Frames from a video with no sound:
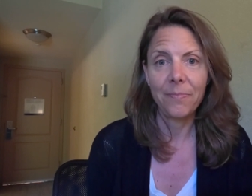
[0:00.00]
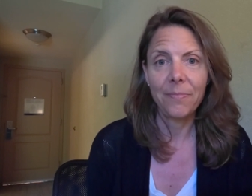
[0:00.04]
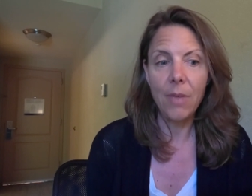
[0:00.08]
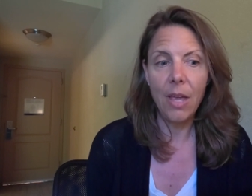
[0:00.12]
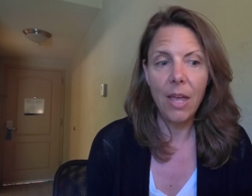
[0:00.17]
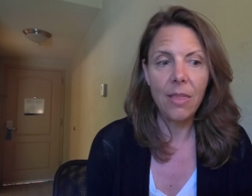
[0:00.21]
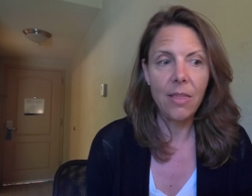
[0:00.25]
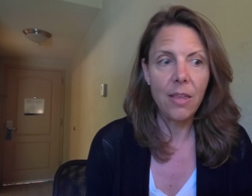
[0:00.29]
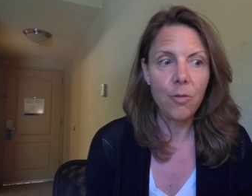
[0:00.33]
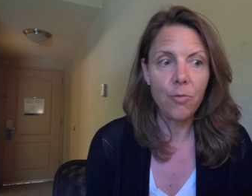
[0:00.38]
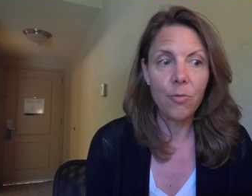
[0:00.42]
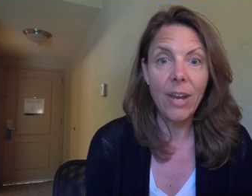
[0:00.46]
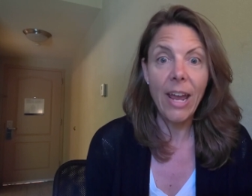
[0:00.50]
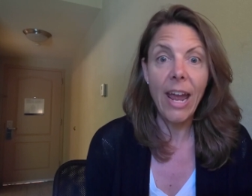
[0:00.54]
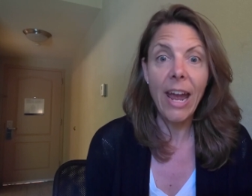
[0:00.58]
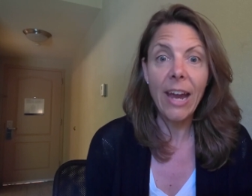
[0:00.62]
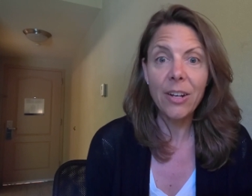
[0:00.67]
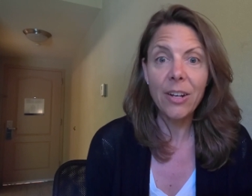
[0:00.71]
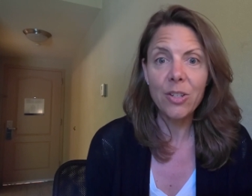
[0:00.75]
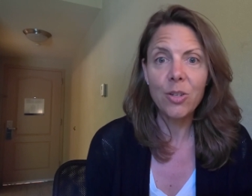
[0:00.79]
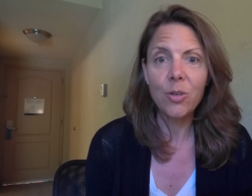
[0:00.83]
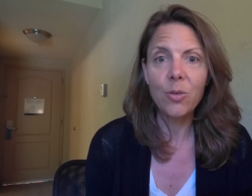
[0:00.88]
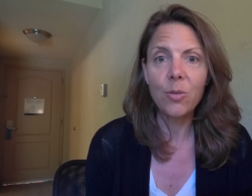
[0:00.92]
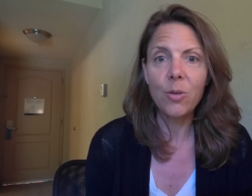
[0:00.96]
and then
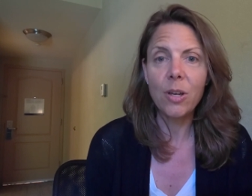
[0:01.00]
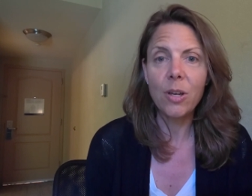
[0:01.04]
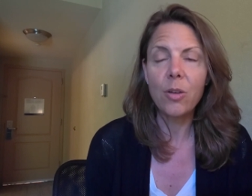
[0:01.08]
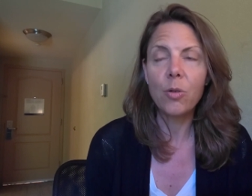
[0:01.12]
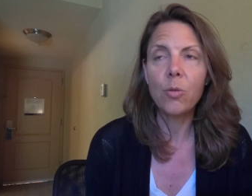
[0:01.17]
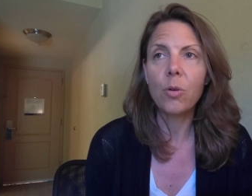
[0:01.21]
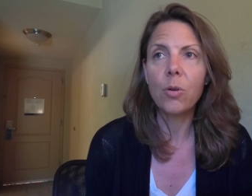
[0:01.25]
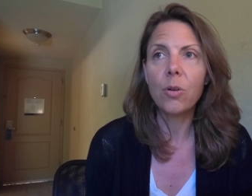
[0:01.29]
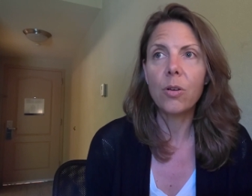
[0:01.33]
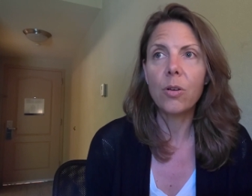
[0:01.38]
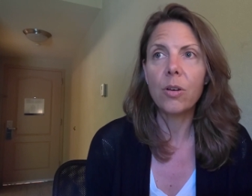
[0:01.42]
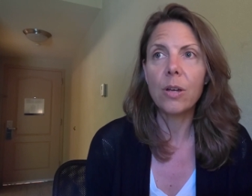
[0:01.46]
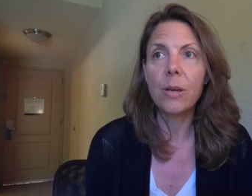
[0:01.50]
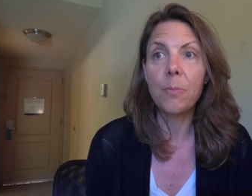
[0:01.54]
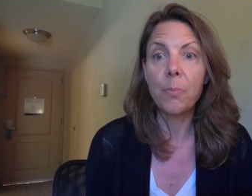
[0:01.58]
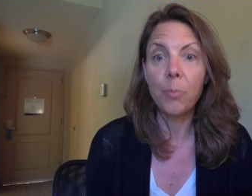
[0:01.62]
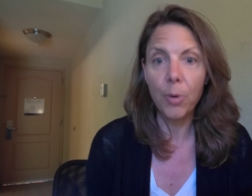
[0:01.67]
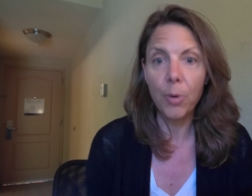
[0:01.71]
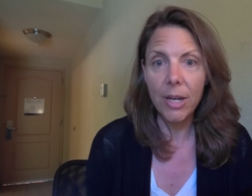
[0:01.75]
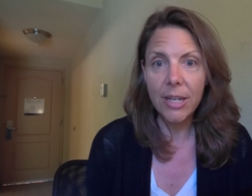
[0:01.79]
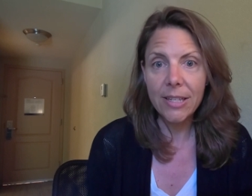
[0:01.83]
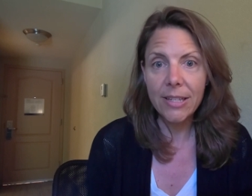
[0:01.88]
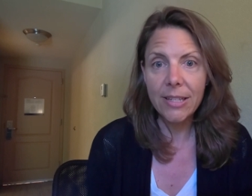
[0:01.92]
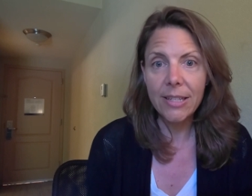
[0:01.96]
react to it or
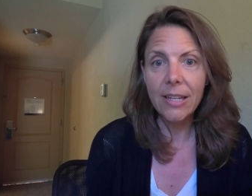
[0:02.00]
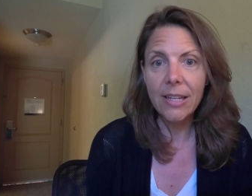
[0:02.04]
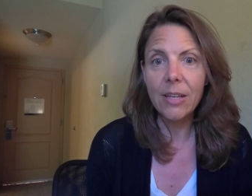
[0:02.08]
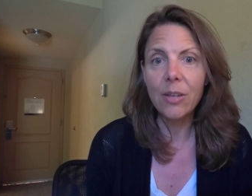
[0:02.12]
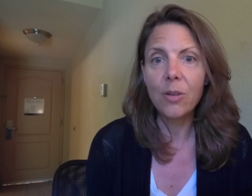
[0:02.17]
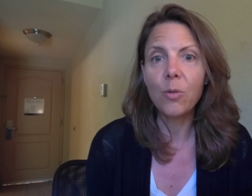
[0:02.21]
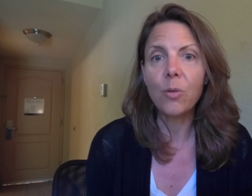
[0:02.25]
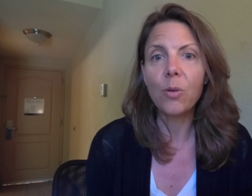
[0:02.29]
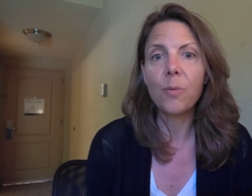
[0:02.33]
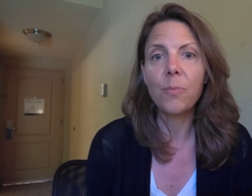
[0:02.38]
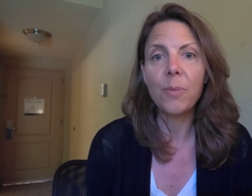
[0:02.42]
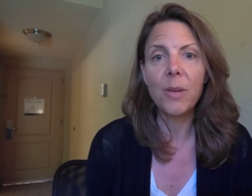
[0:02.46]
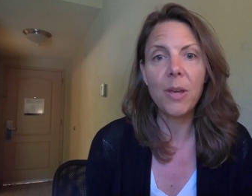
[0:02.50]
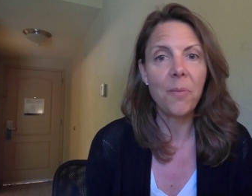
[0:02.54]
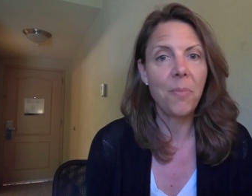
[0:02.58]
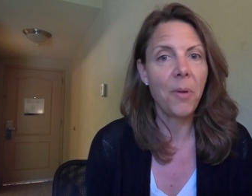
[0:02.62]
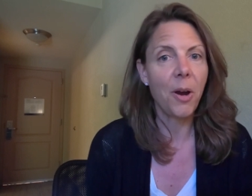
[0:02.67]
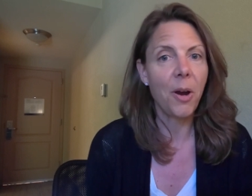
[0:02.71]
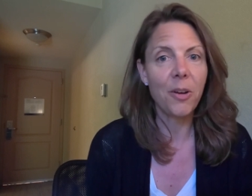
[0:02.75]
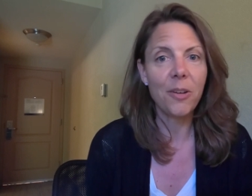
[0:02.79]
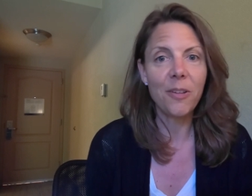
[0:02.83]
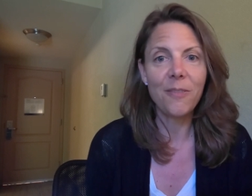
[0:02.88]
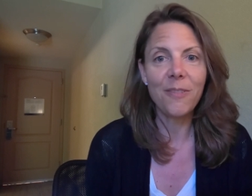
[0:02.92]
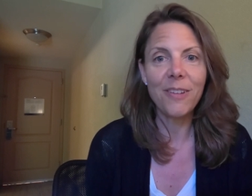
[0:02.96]
embrace it or be a
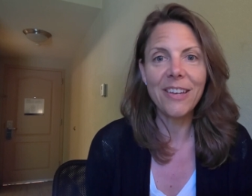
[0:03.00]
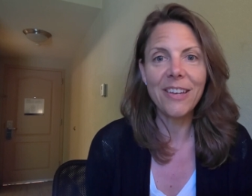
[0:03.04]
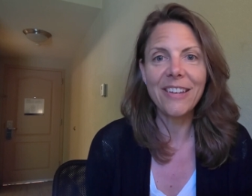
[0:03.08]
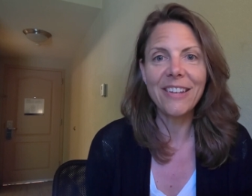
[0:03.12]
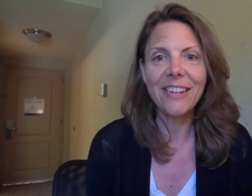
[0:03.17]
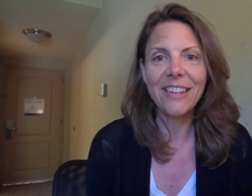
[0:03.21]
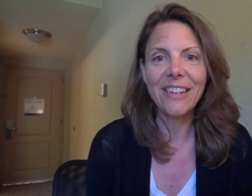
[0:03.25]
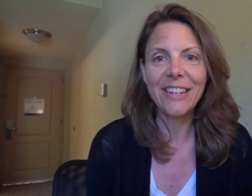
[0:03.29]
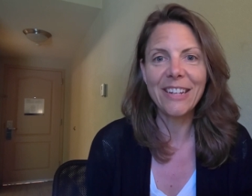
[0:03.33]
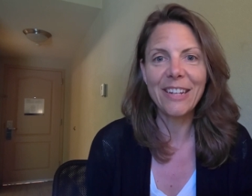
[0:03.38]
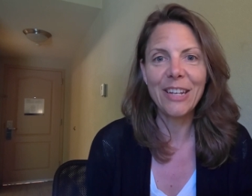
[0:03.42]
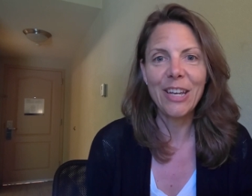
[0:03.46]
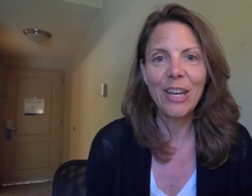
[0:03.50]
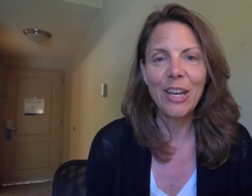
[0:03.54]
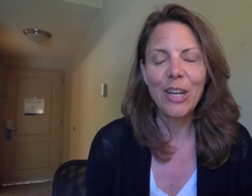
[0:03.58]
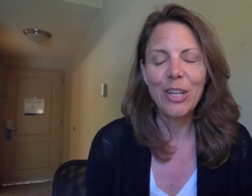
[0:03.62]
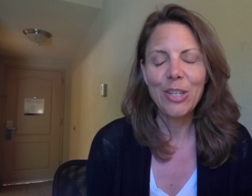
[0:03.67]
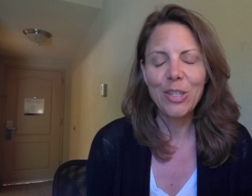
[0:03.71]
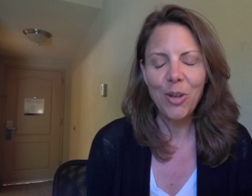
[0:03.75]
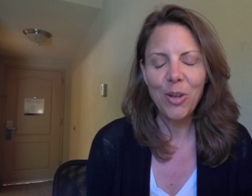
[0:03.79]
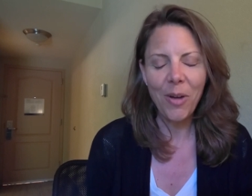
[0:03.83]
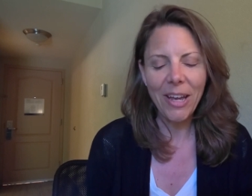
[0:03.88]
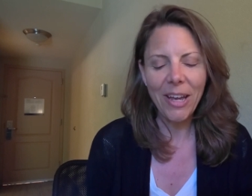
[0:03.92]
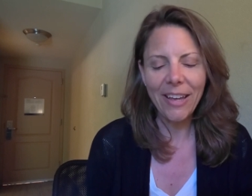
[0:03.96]
part of it. And
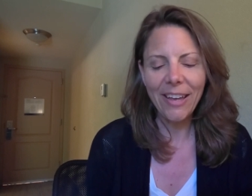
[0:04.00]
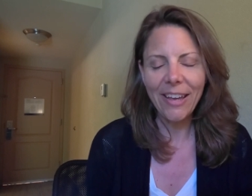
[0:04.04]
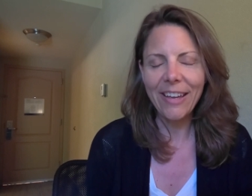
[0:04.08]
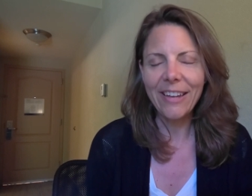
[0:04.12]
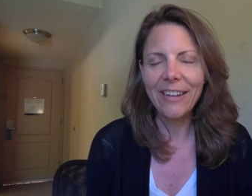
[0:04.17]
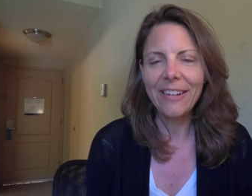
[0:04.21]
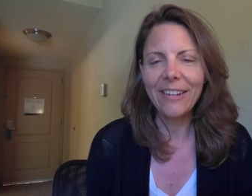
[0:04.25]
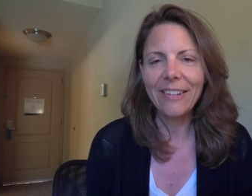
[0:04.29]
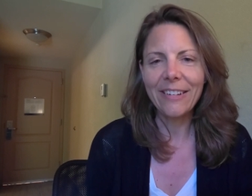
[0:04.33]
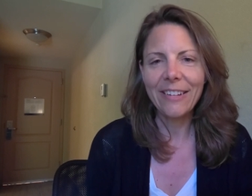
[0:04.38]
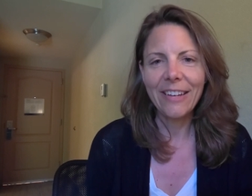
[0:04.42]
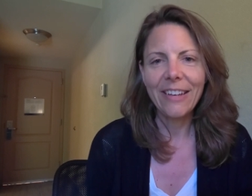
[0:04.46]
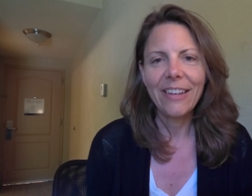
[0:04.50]
so again,